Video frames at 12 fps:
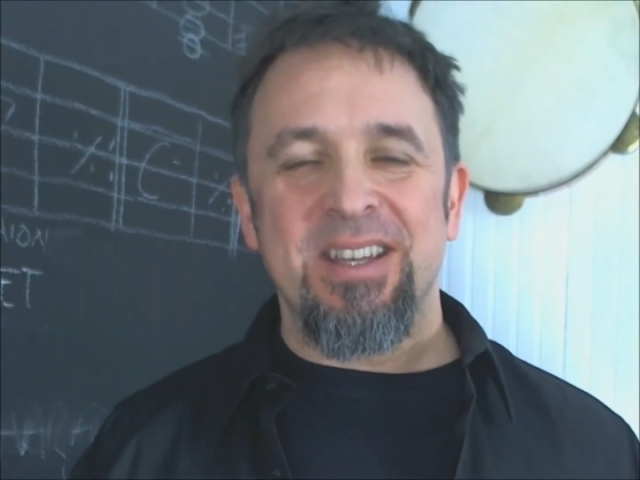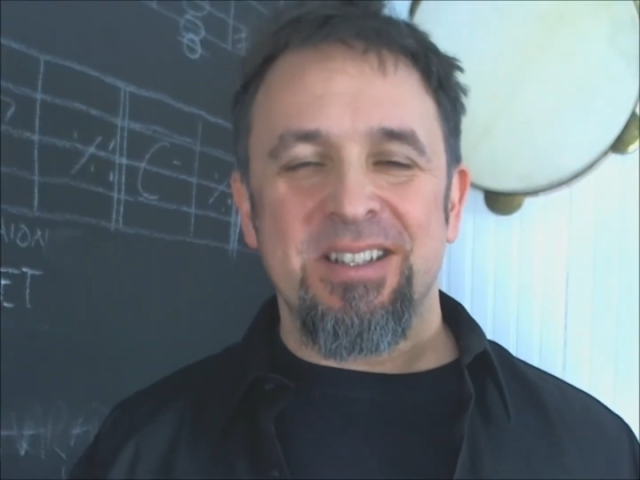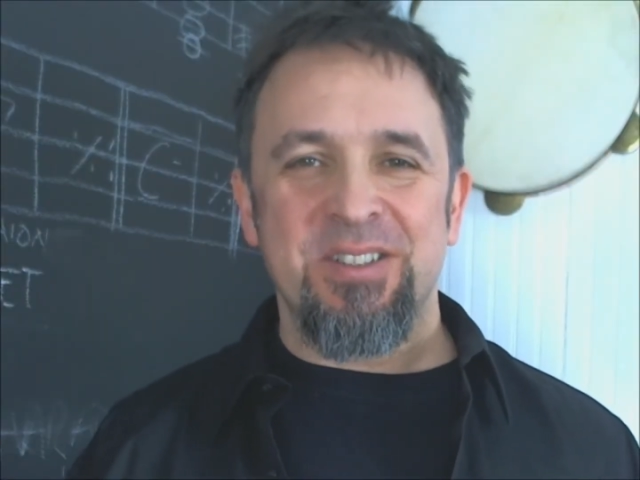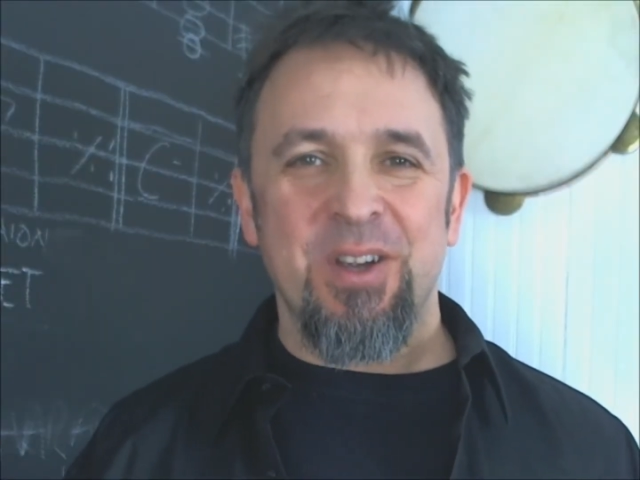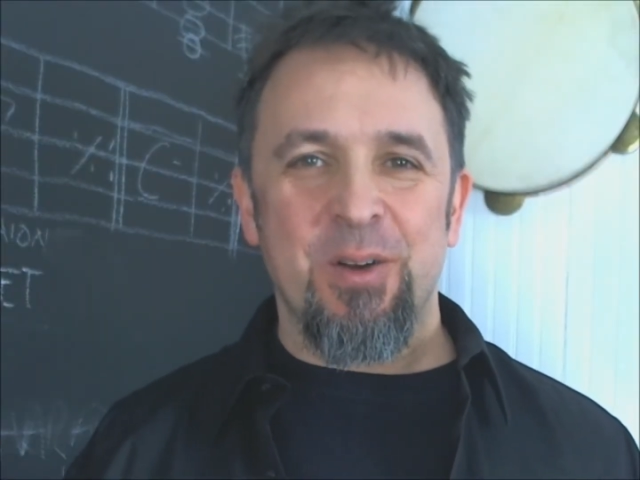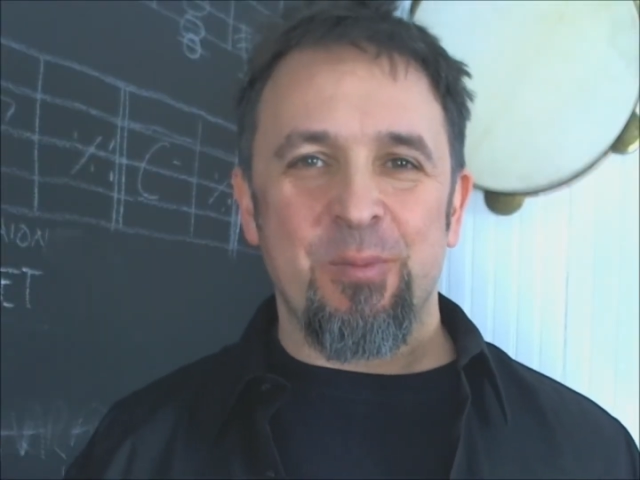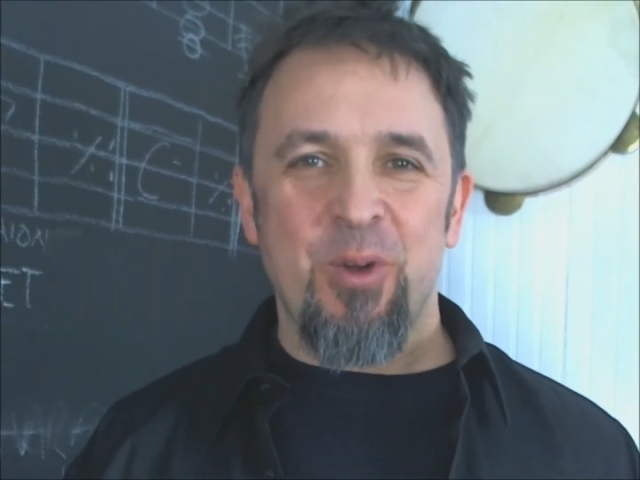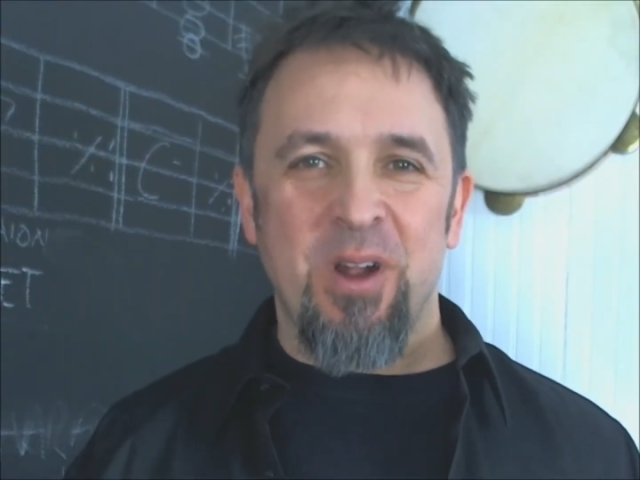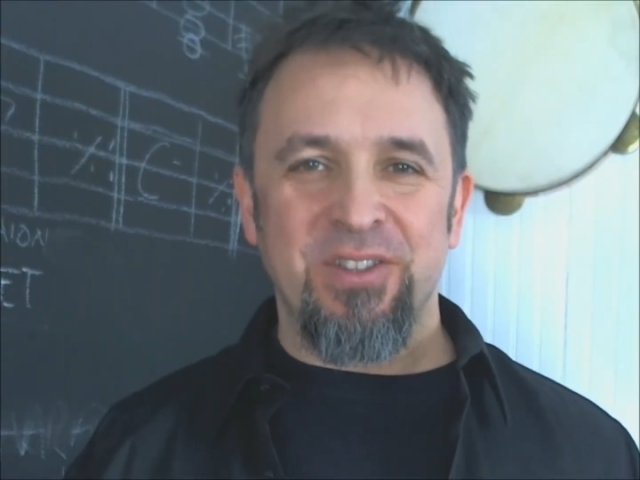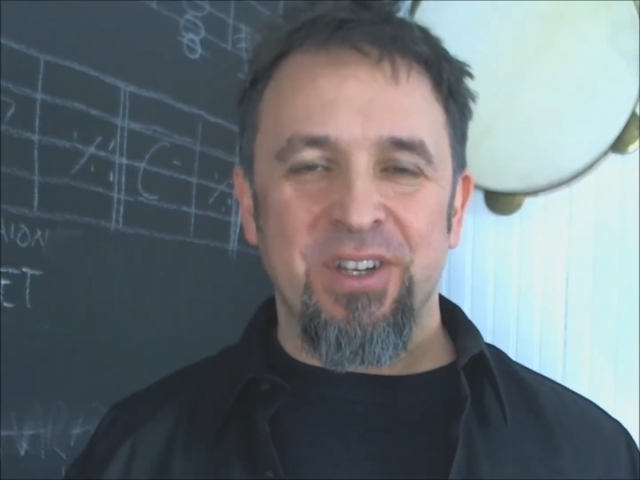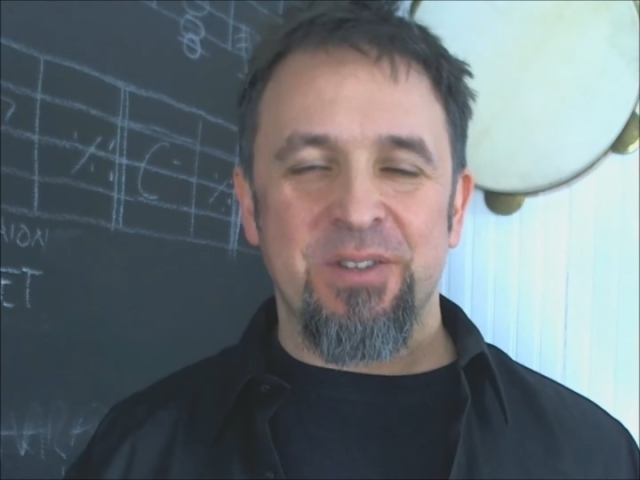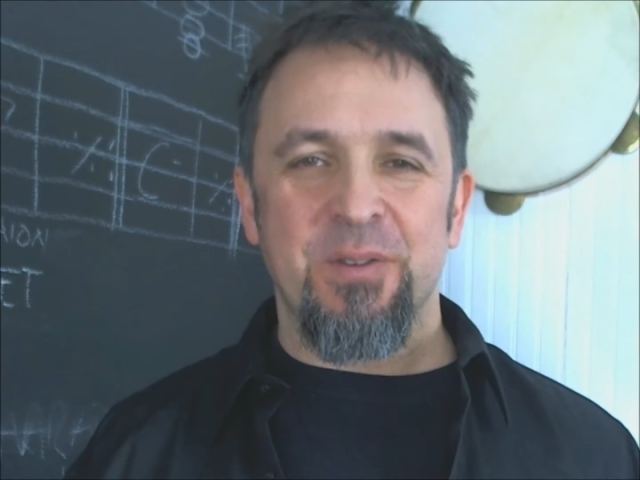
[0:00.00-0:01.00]
Kickstarter
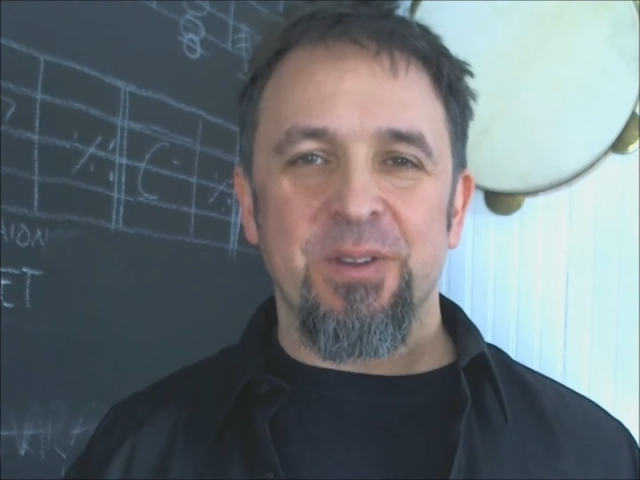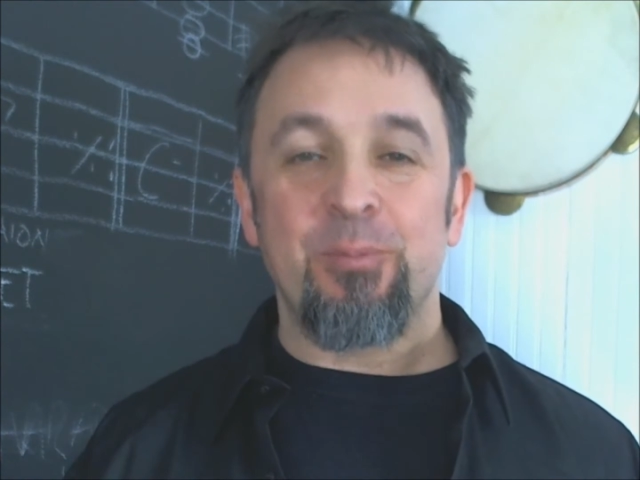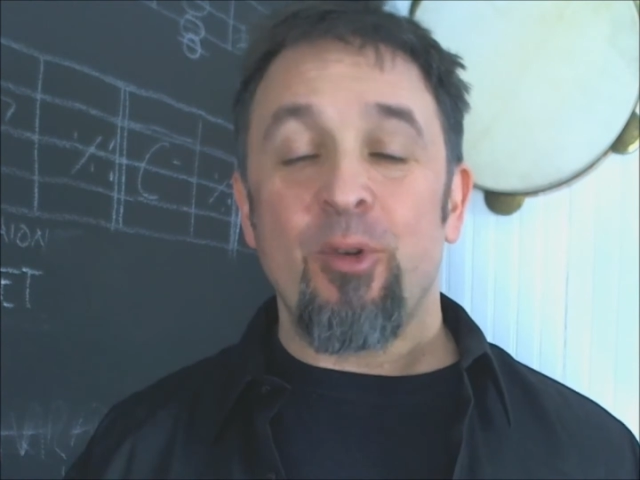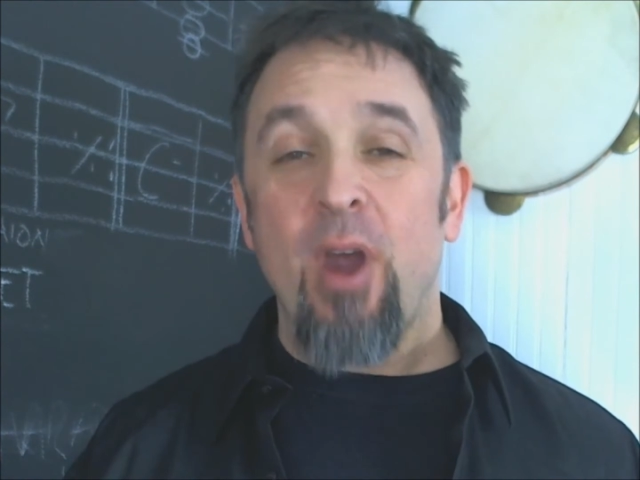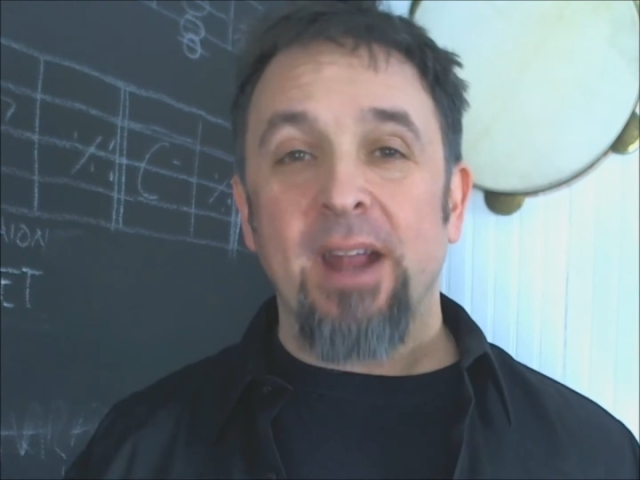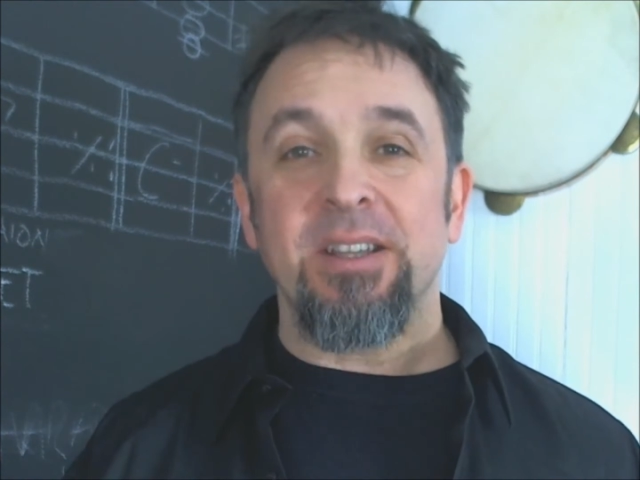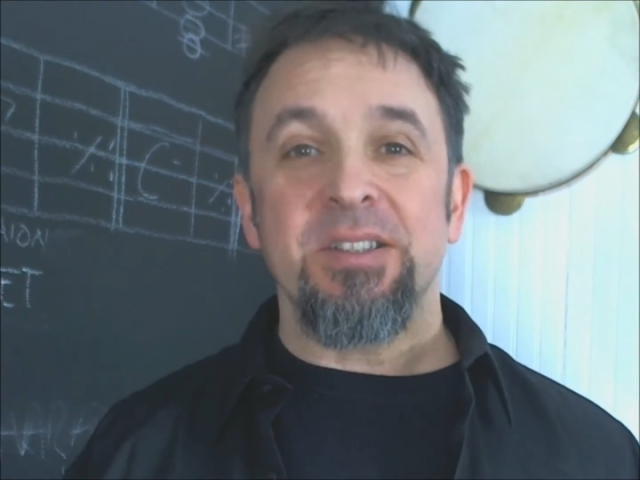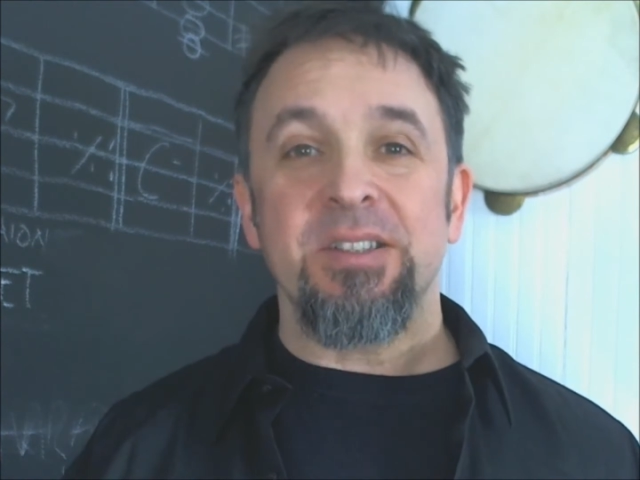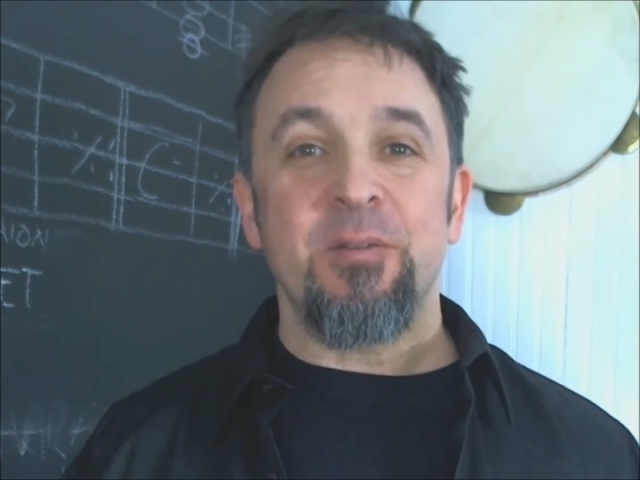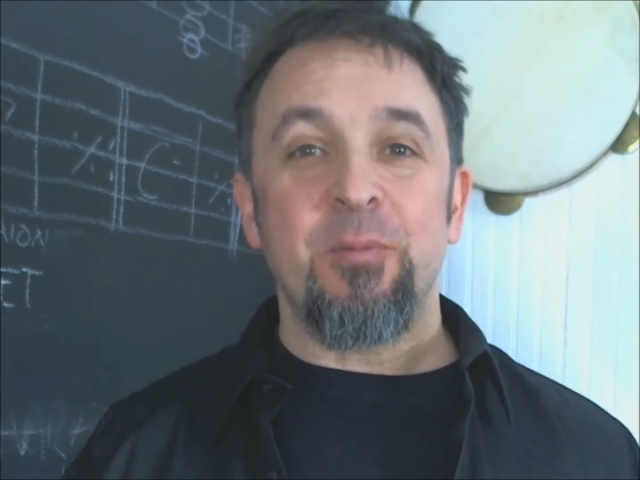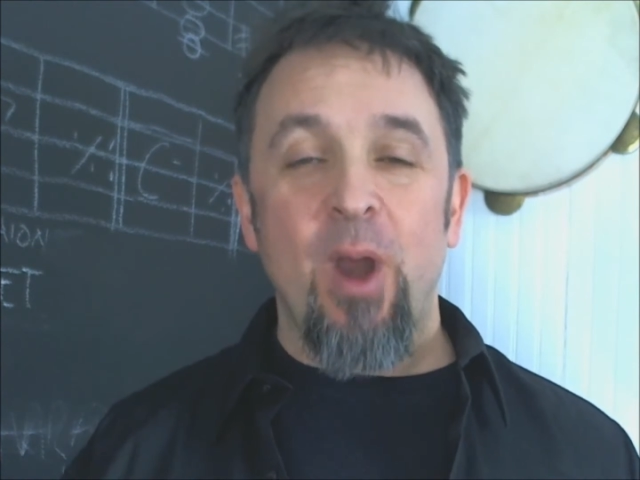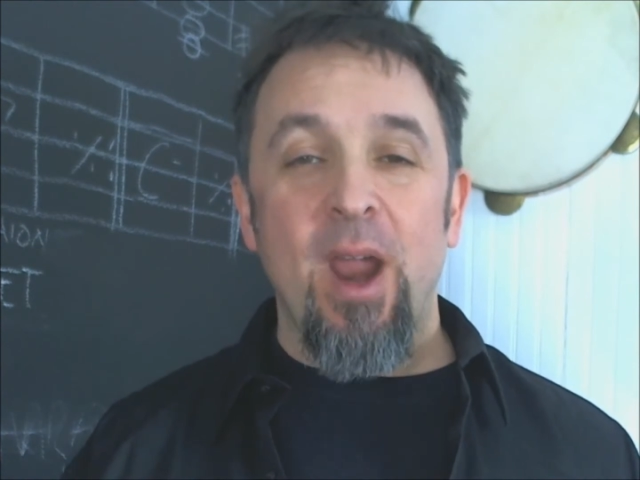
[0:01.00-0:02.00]
project for The Practice
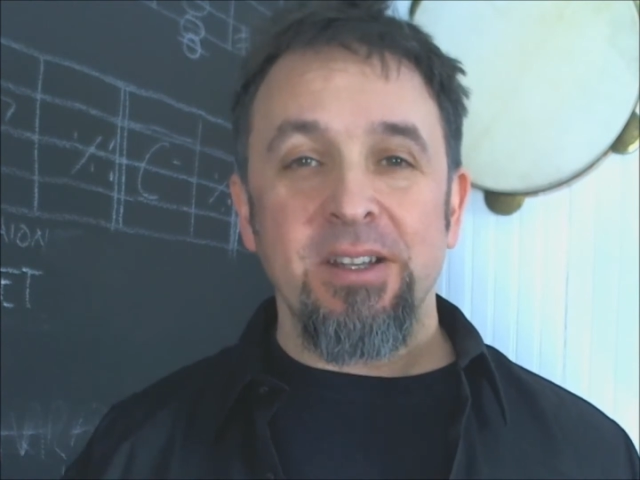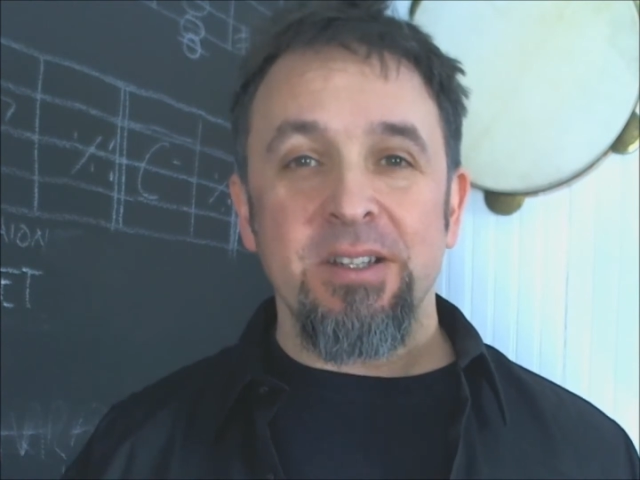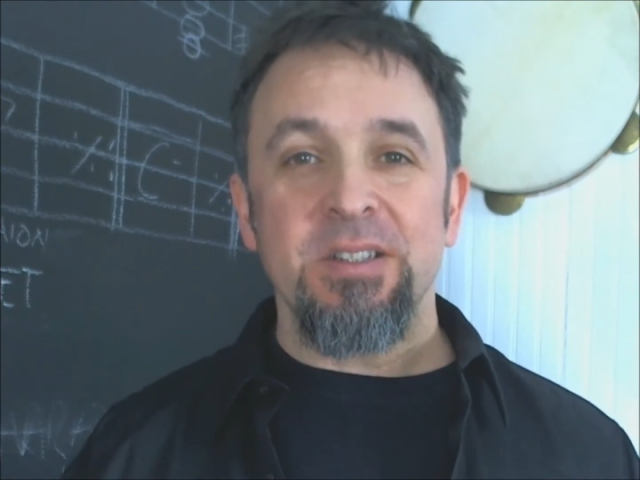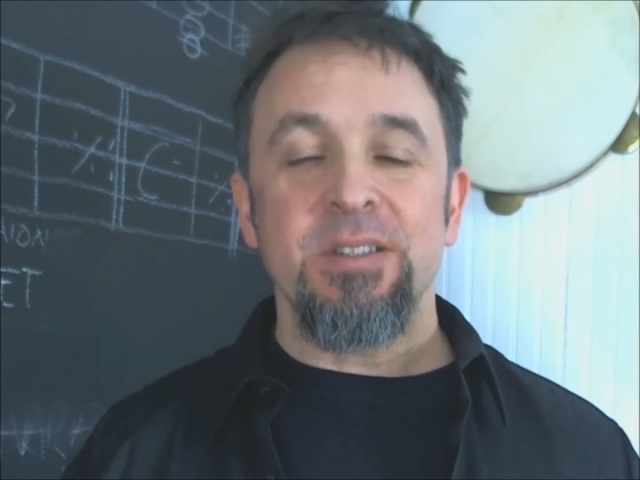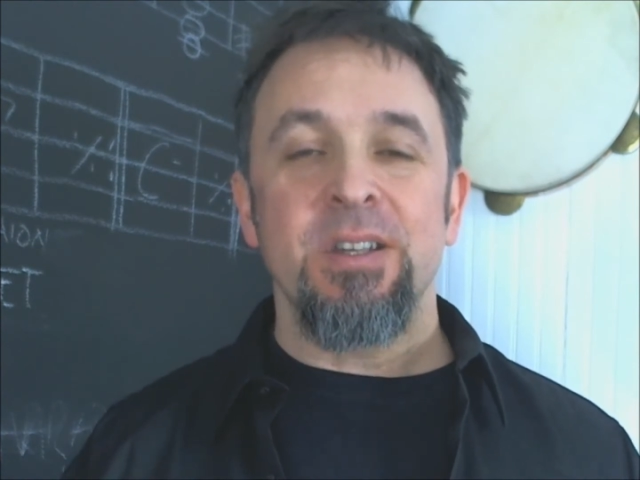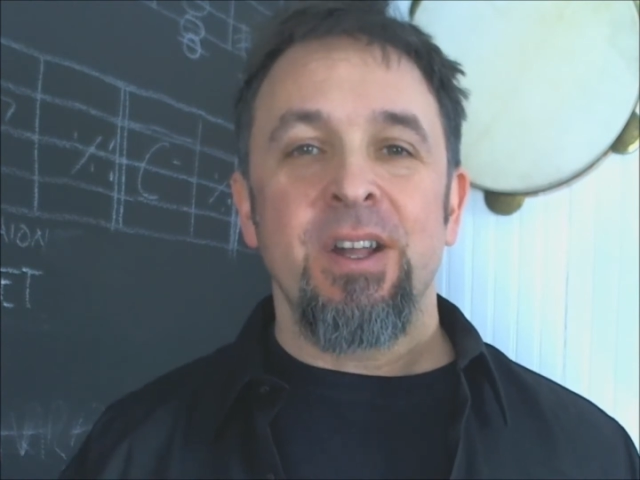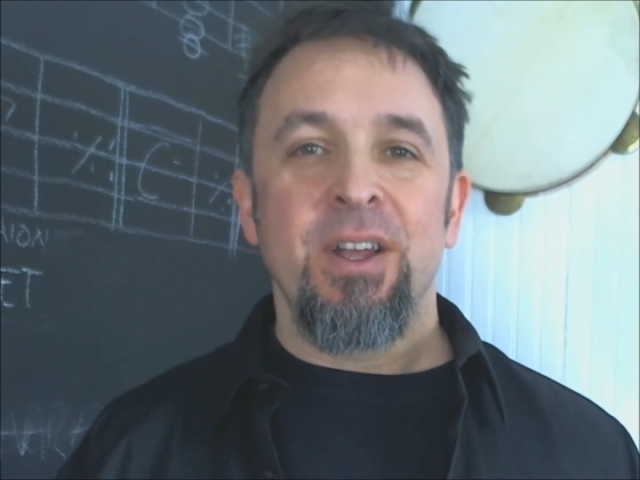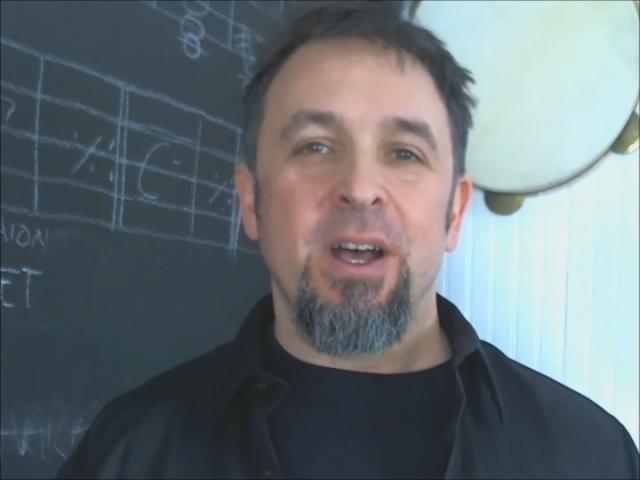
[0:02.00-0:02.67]
of Practice,